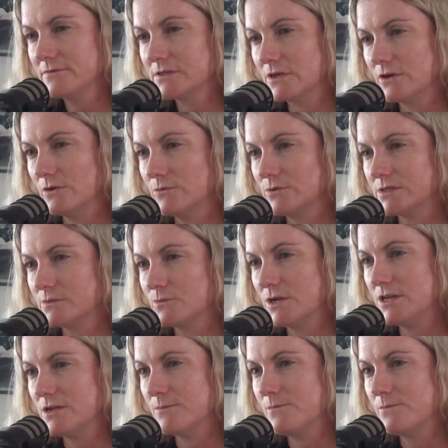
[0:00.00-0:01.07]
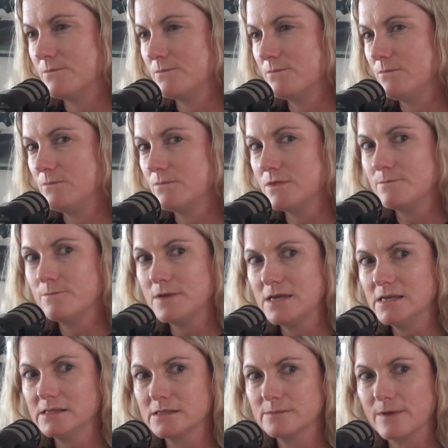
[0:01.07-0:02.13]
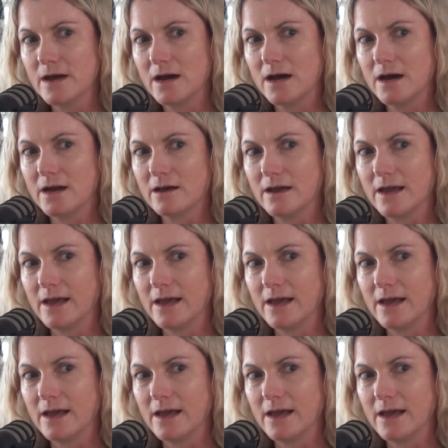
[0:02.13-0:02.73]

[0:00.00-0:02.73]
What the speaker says: So it was the biggest part